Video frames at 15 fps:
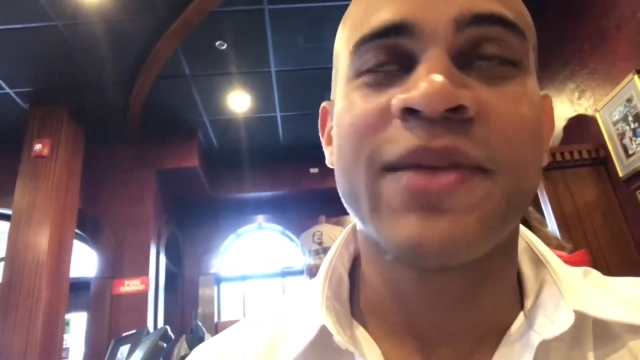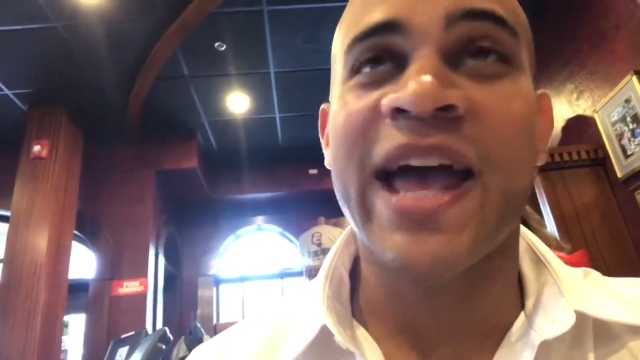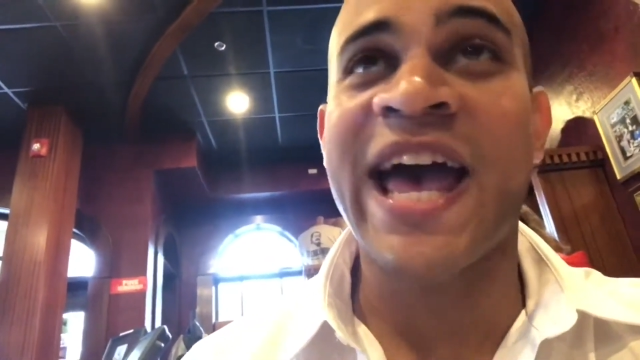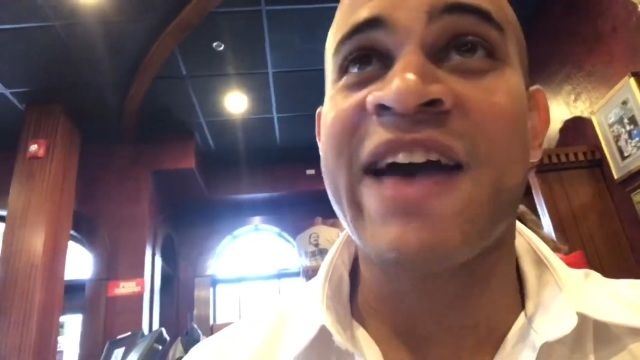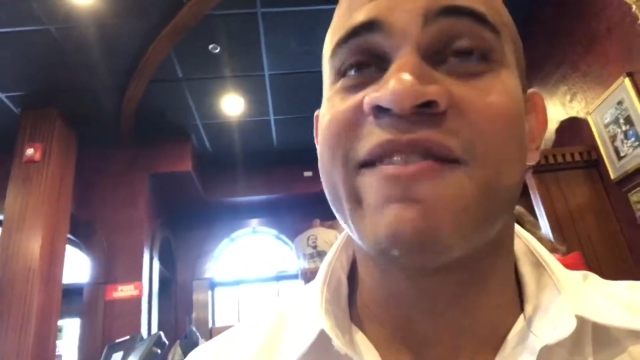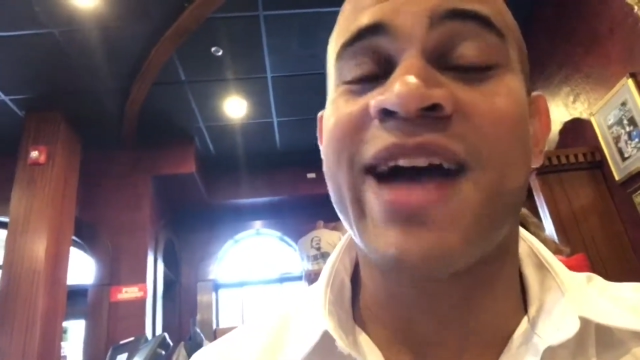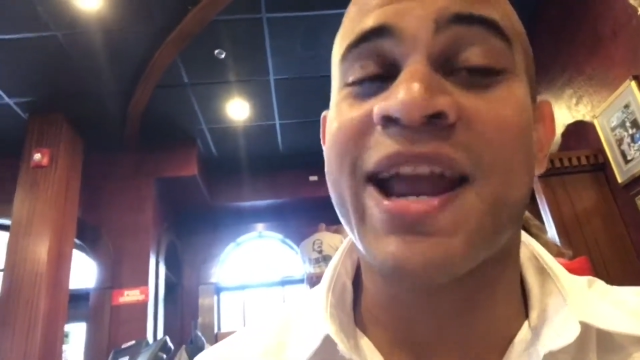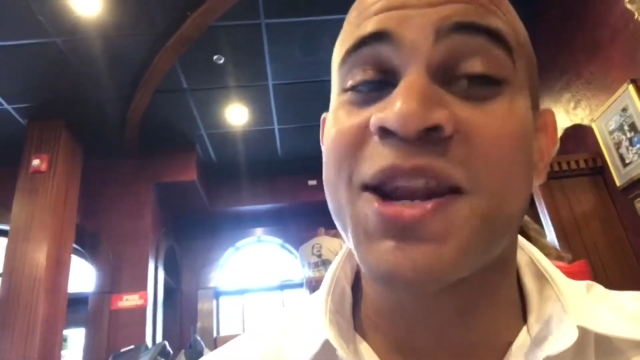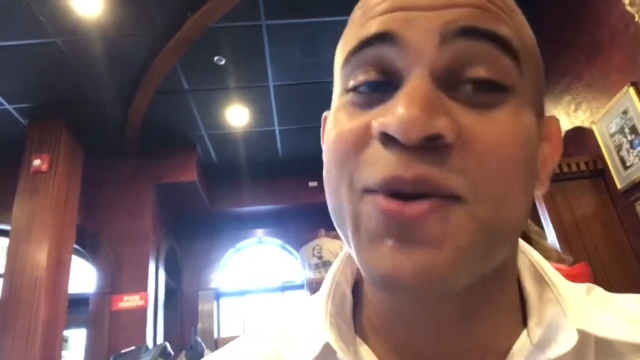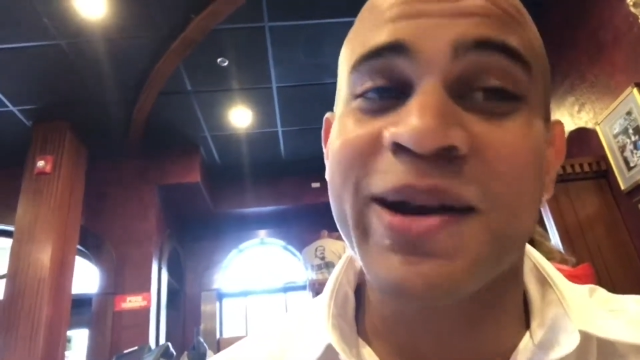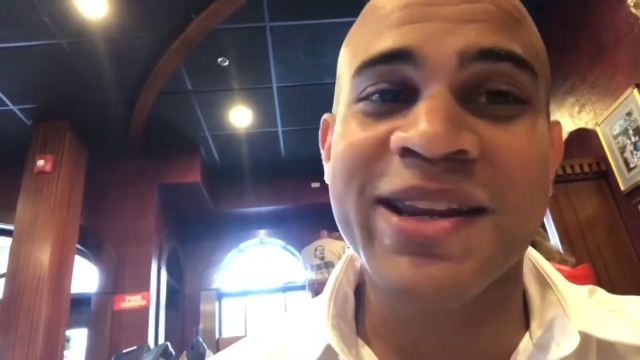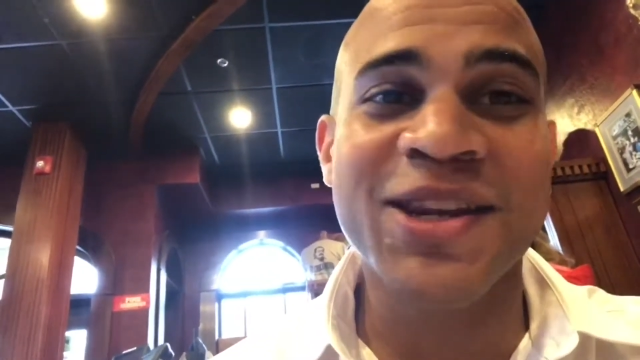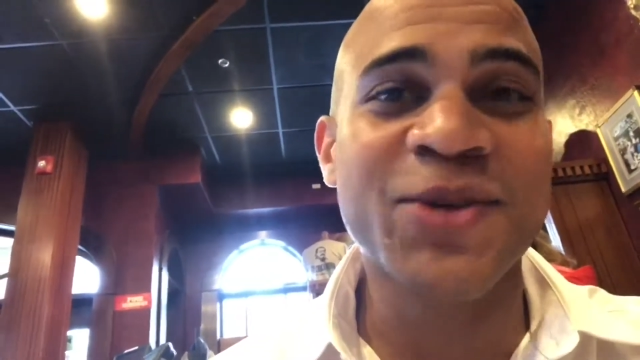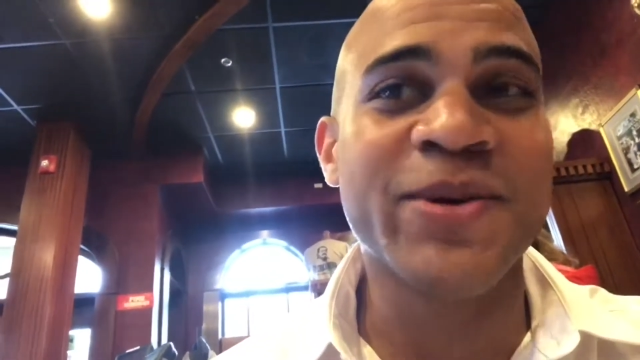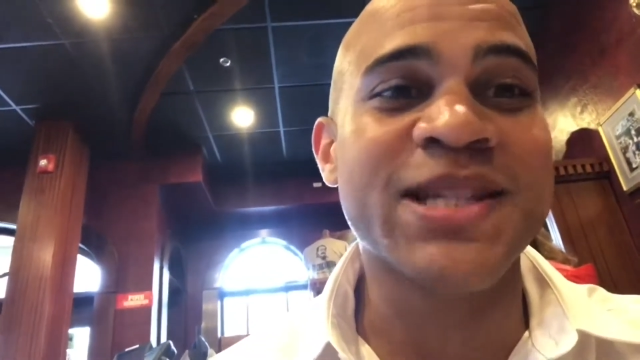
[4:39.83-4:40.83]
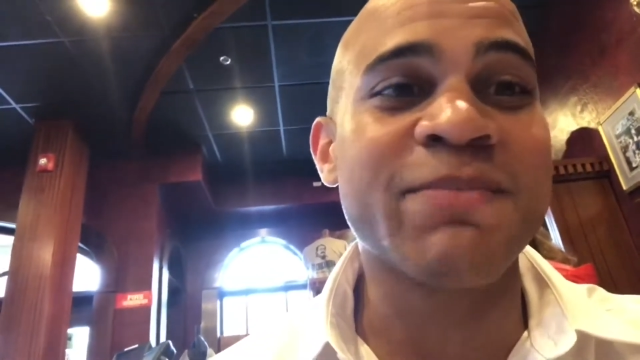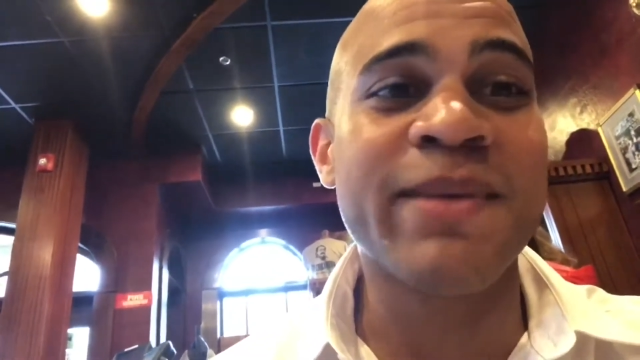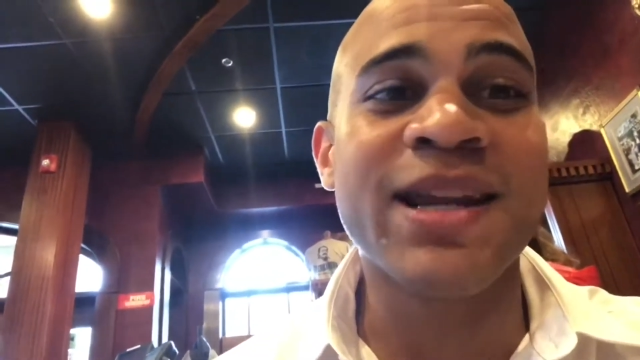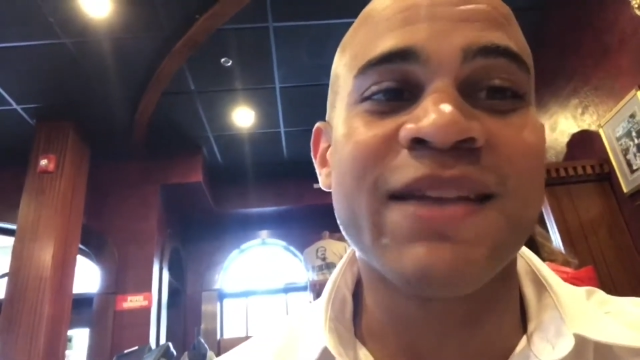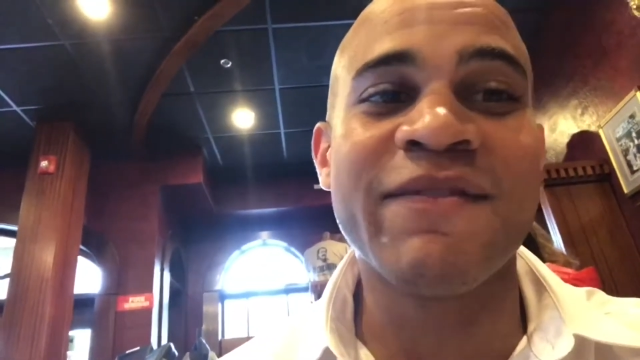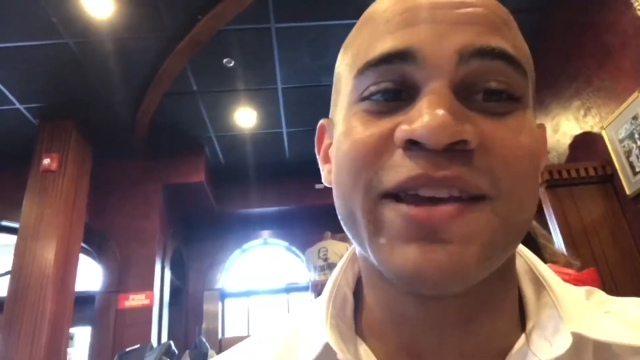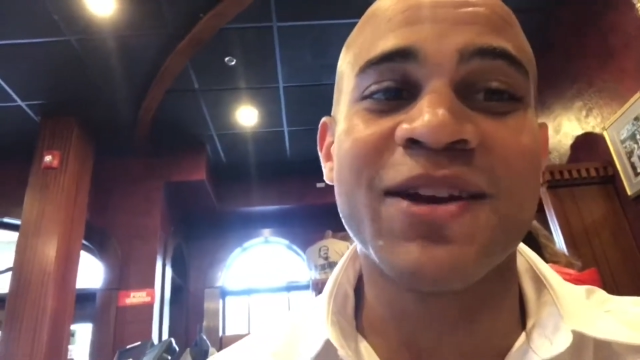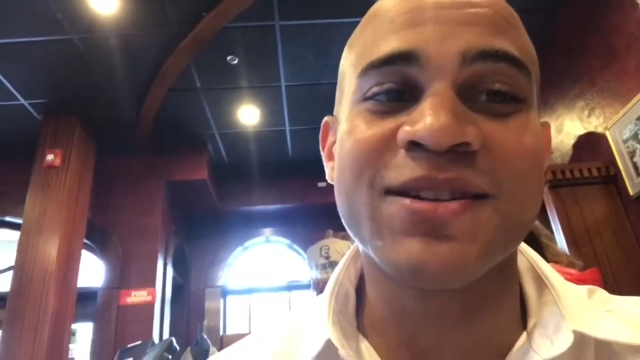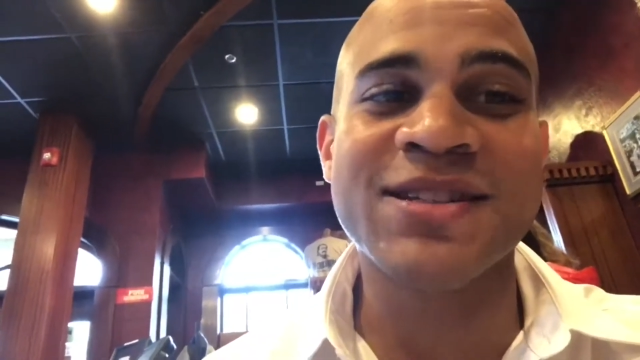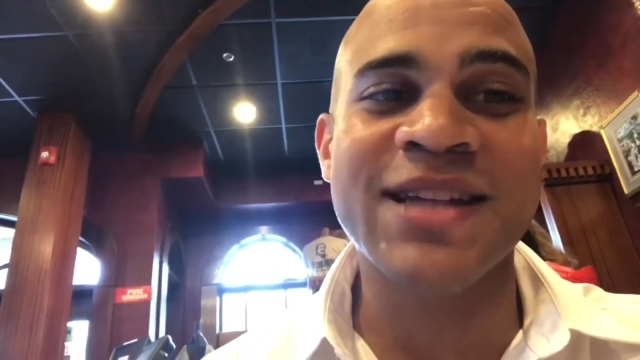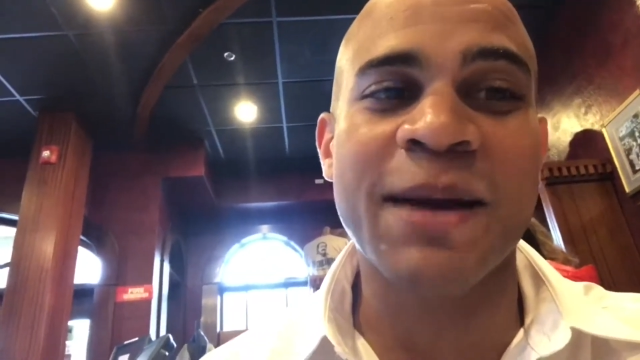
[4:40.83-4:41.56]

I have I know I didn't do as many videos as